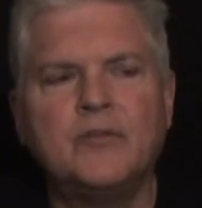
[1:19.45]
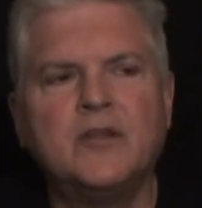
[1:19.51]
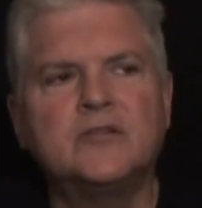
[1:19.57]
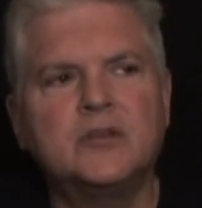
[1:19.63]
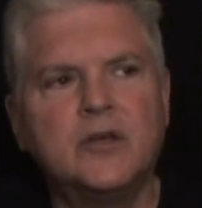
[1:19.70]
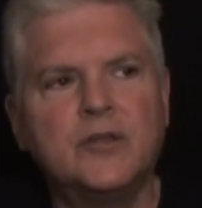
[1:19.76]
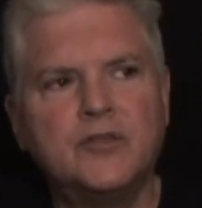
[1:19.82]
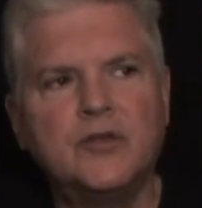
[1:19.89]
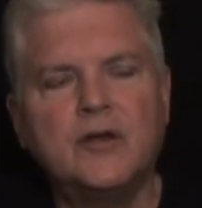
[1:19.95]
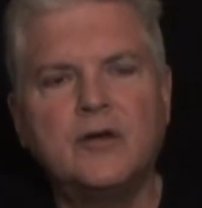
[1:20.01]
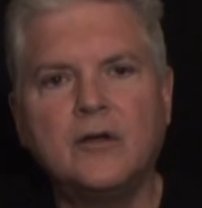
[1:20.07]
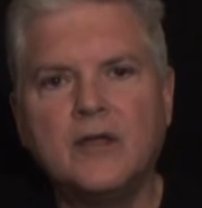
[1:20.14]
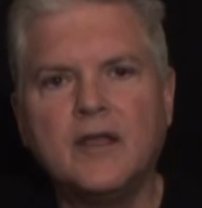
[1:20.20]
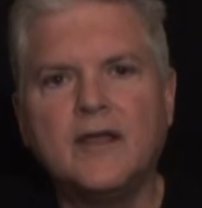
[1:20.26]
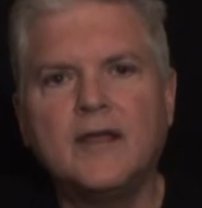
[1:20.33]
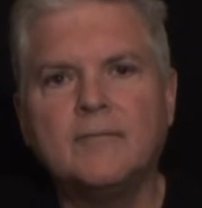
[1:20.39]
So I thought,
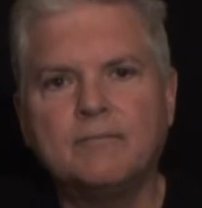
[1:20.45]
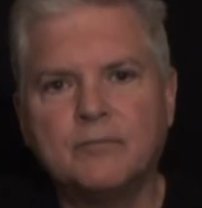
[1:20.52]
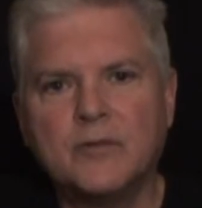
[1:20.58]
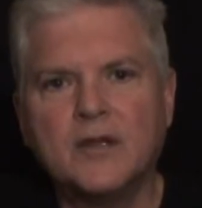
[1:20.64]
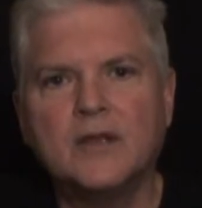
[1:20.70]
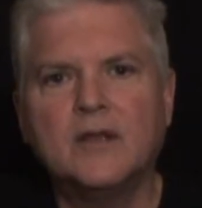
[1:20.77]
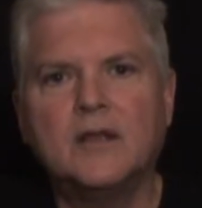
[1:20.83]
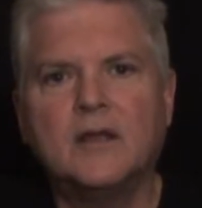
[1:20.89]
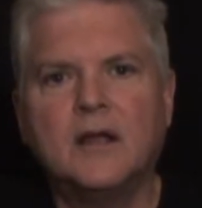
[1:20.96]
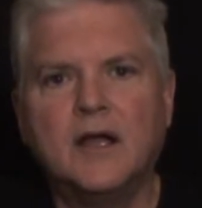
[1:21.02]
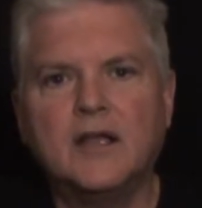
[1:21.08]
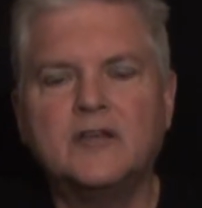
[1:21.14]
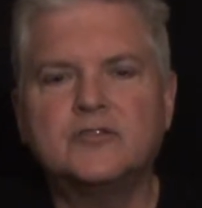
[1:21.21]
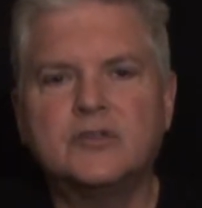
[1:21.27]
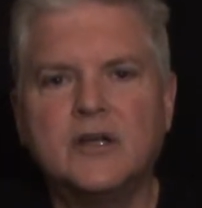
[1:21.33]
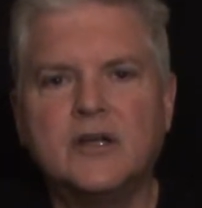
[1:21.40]
okay, I
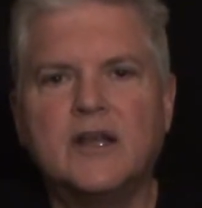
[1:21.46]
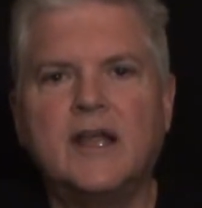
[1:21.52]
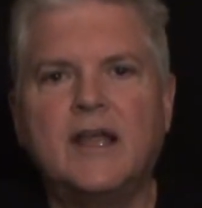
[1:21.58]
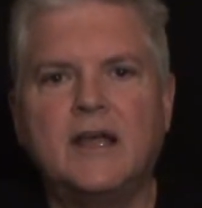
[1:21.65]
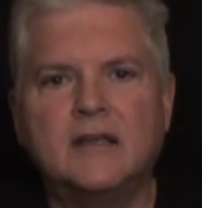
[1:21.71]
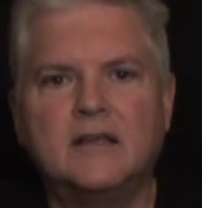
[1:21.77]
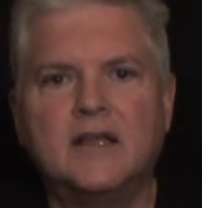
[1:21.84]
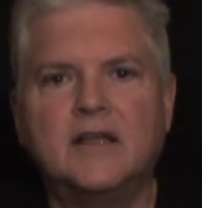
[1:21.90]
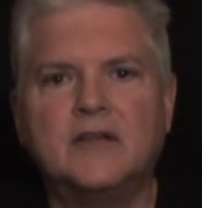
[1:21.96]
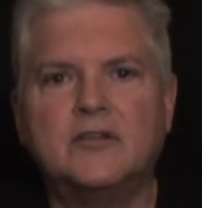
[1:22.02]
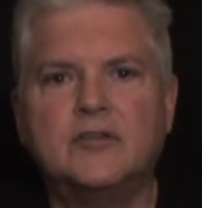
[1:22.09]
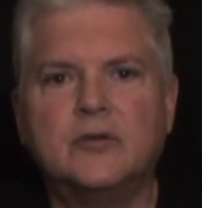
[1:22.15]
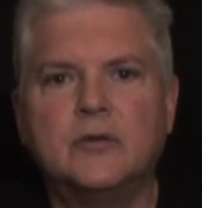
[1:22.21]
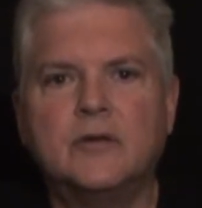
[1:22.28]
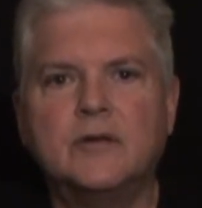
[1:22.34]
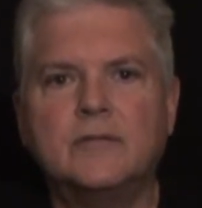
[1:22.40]
can try to add that
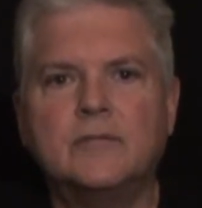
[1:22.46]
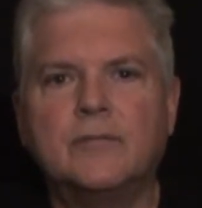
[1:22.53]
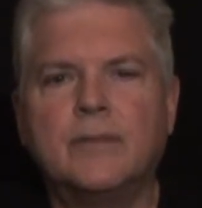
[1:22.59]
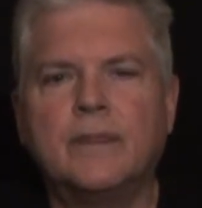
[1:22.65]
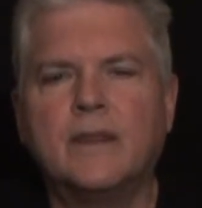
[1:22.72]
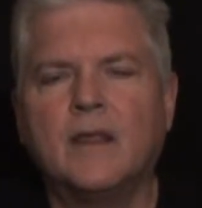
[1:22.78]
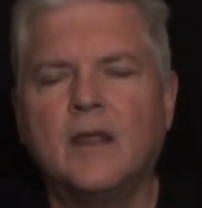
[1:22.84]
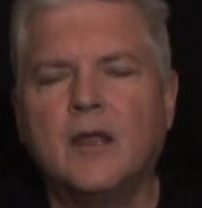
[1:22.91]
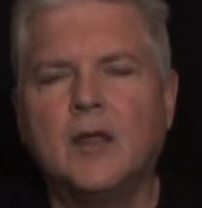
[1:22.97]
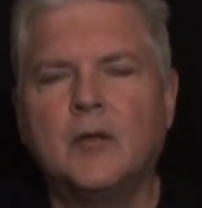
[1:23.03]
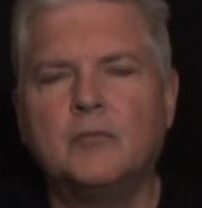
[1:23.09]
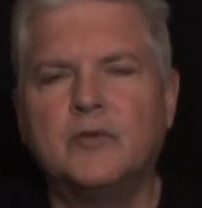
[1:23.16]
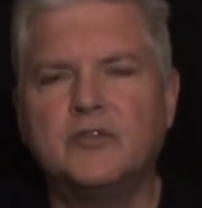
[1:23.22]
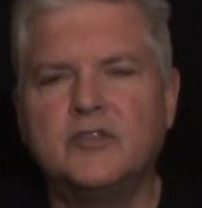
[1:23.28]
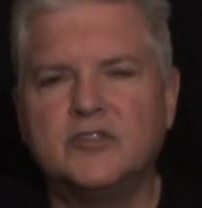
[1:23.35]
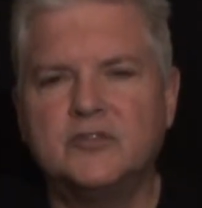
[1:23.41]
to it.
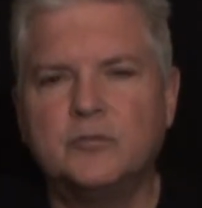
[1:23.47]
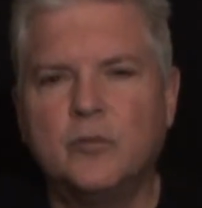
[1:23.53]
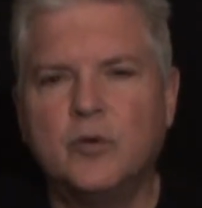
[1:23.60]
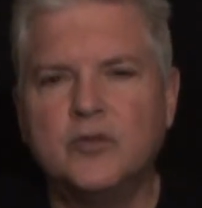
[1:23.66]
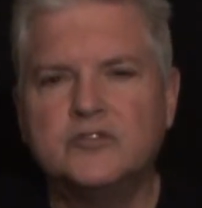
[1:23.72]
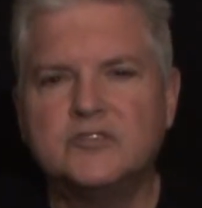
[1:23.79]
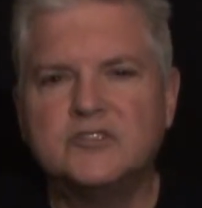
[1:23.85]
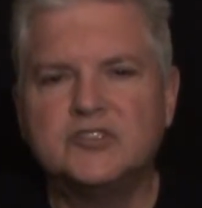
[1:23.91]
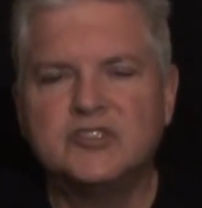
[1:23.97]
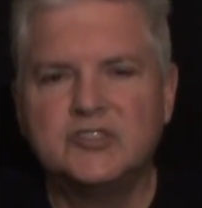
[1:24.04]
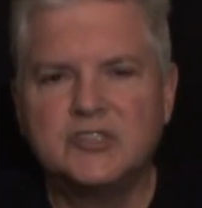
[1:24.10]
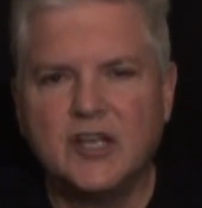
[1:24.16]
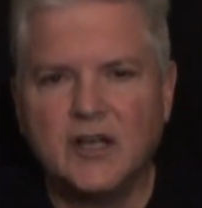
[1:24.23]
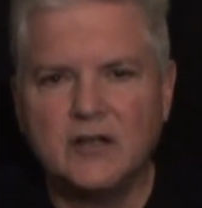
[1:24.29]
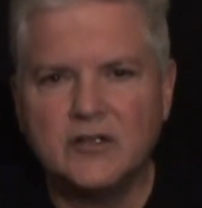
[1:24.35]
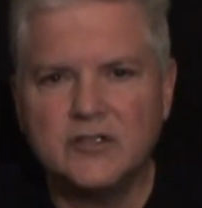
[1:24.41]
But the most
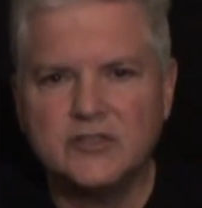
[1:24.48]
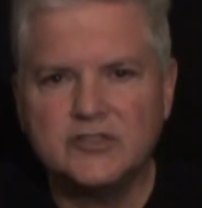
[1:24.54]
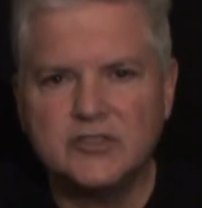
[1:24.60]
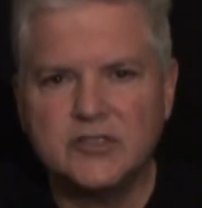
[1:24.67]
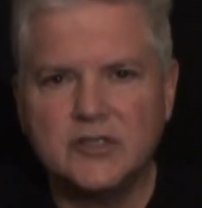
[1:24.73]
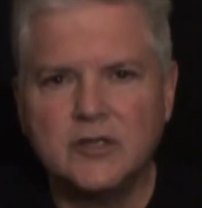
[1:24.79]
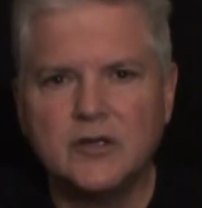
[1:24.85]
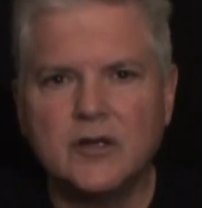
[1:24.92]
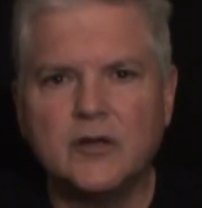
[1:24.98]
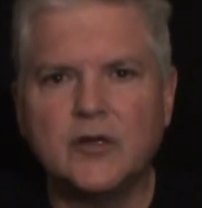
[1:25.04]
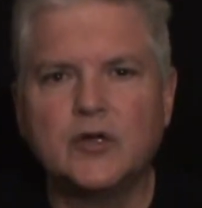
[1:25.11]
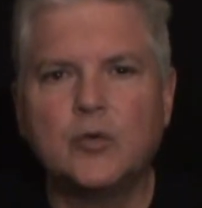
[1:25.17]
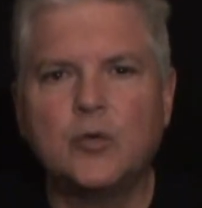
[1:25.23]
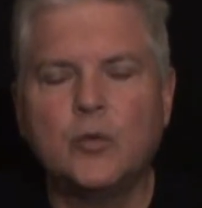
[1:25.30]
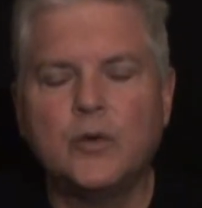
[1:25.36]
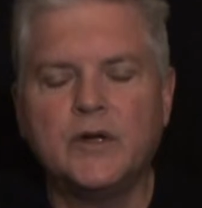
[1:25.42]
challenging
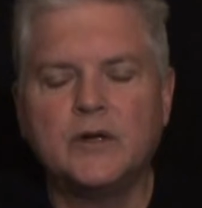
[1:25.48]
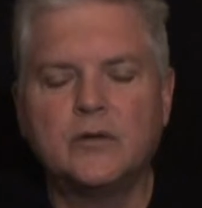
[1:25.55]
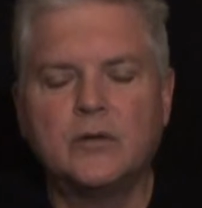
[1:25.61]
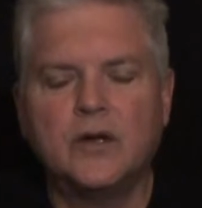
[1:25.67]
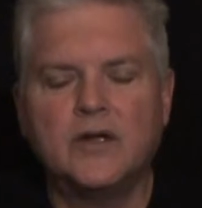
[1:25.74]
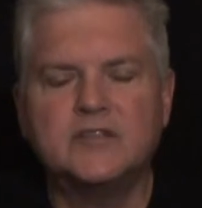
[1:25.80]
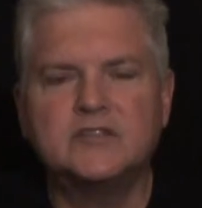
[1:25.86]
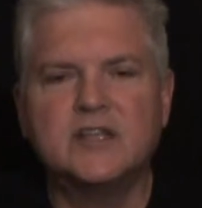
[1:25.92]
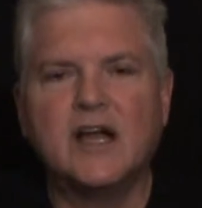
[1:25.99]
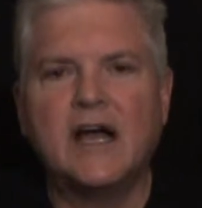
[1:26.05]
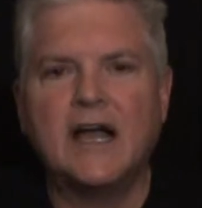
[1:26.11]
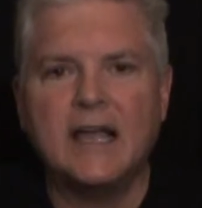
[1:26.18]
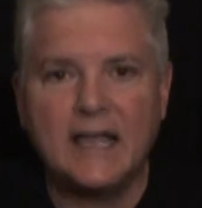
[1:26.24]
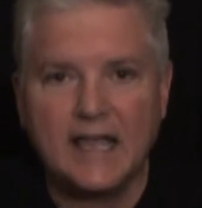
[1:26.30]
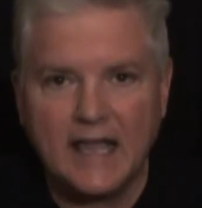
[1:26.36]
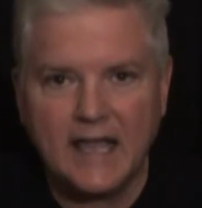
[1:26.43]
request
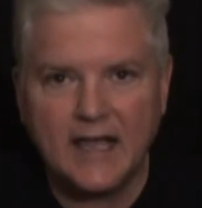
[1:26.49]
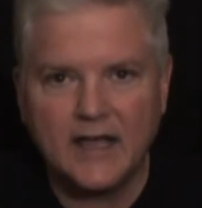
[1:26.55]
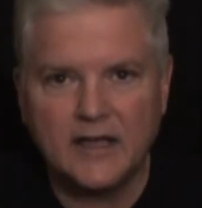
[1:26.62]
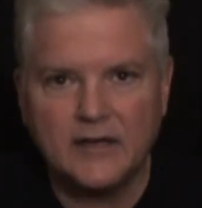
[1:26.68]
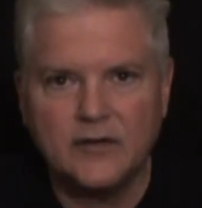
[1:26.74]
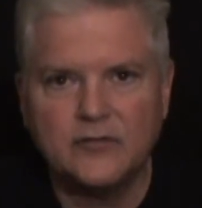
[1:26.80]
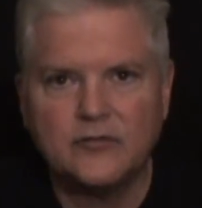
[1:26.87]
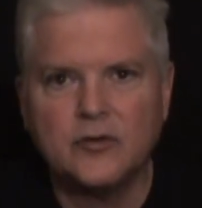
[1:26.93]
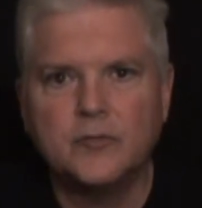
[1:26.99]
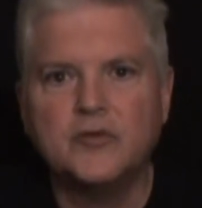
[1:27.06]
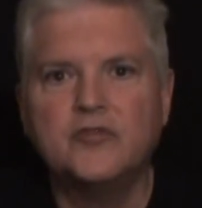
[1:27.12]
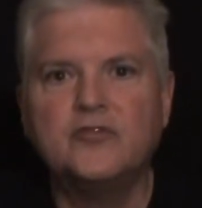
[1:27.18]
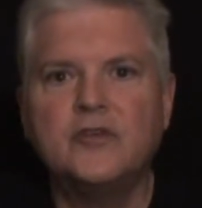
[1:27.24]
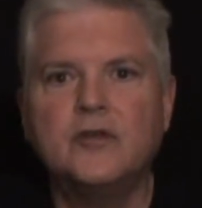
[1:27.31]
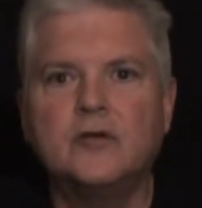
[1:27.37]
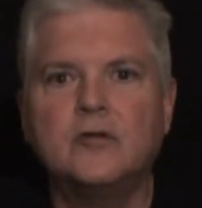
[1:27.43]
I had from the
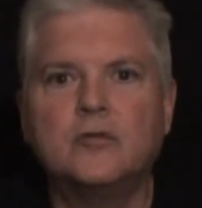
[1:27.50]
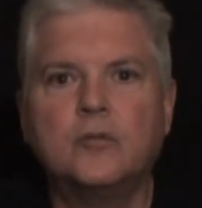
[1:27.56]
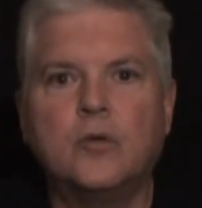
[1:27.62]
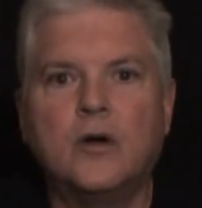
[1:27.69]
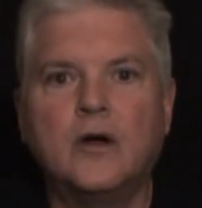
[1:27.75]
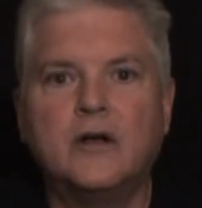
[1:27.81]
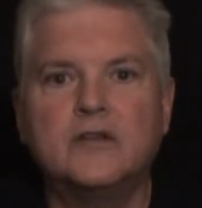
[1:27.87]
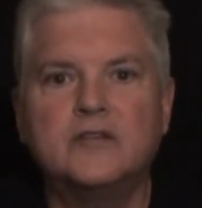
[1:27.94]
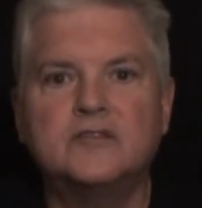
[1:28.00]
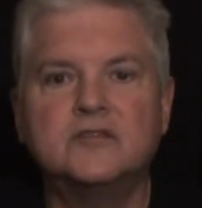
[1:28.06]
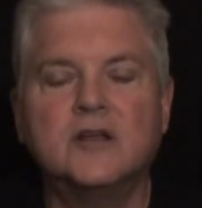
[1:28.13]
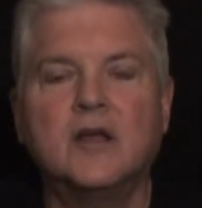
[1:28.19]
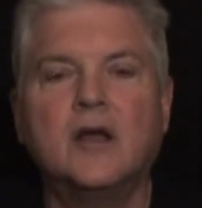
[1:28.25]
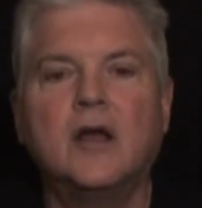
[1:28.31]
field was